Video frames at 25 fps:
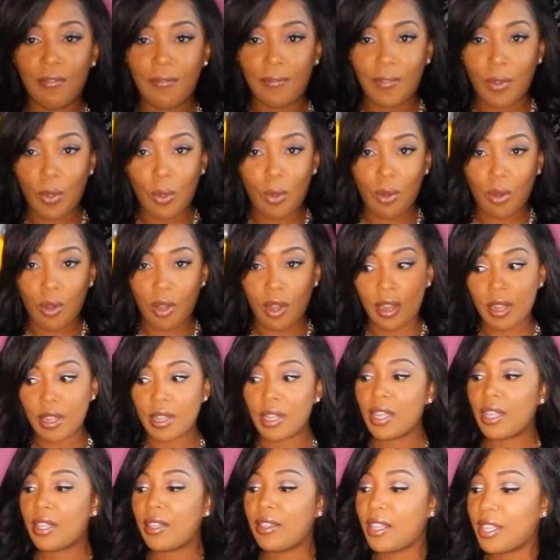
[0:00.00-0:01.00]

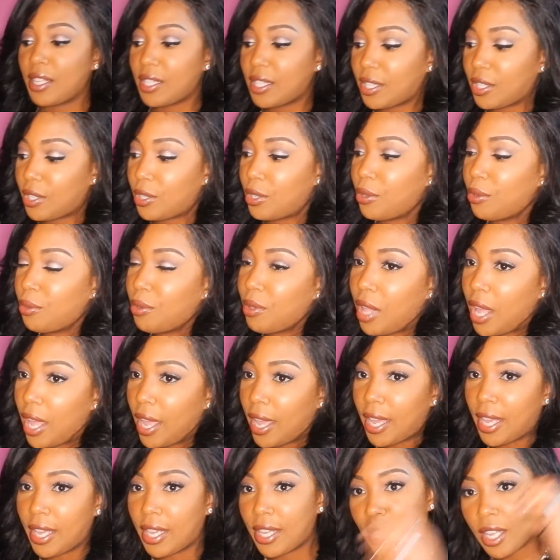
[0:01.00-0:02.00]
for this to
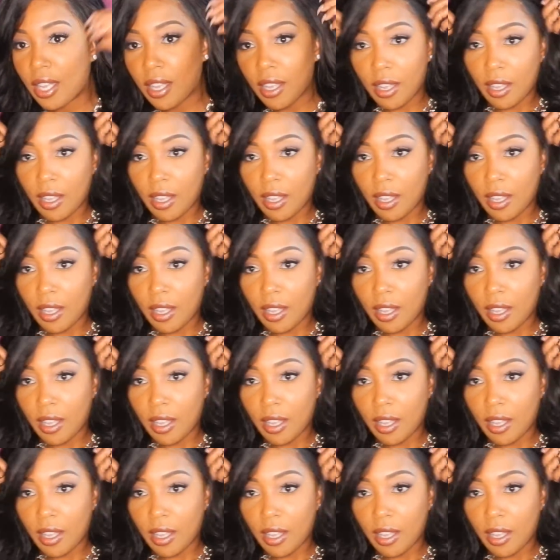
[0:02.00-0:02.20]
like